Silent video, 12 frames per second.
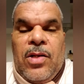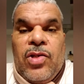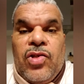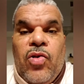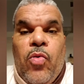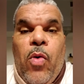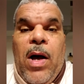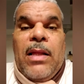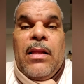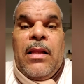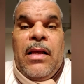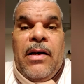So
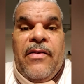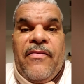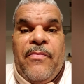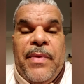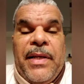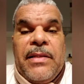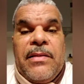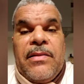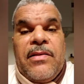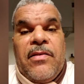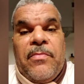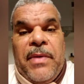what love
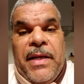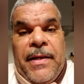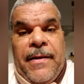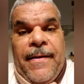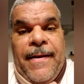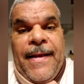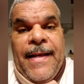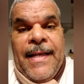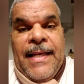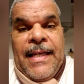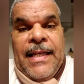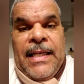means to me
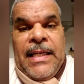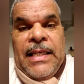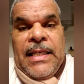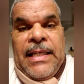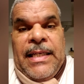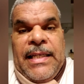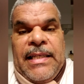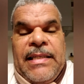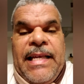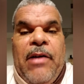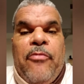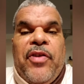is
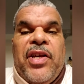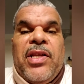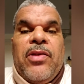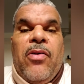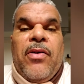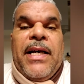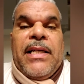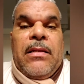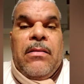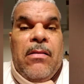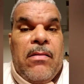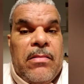that we can all get
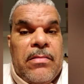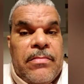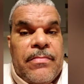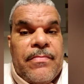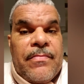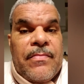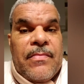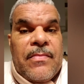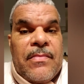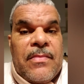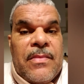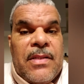along,
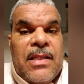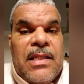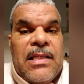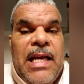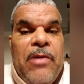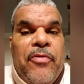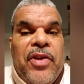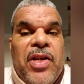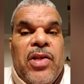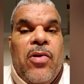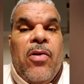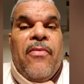is that we
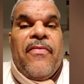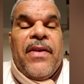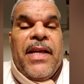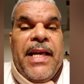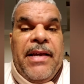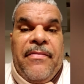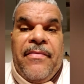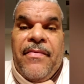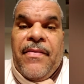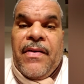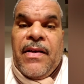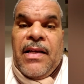can all forgive,
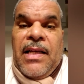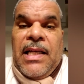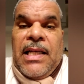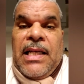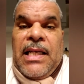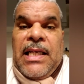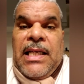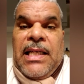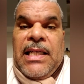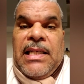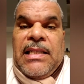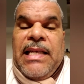
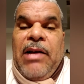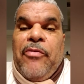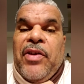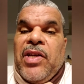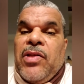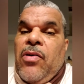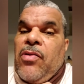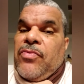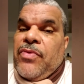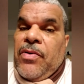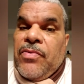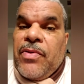is that we can all
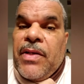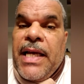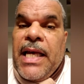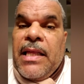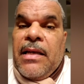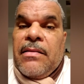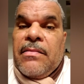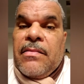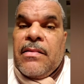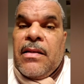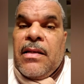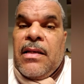grow together,
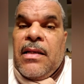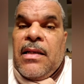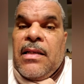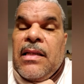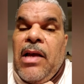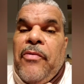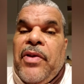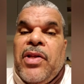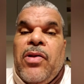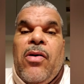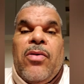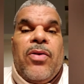that we can
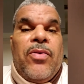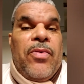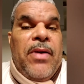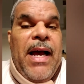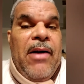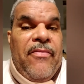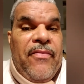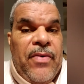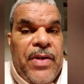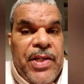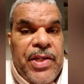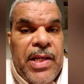all look out for
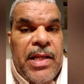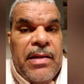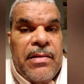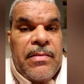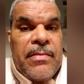each other,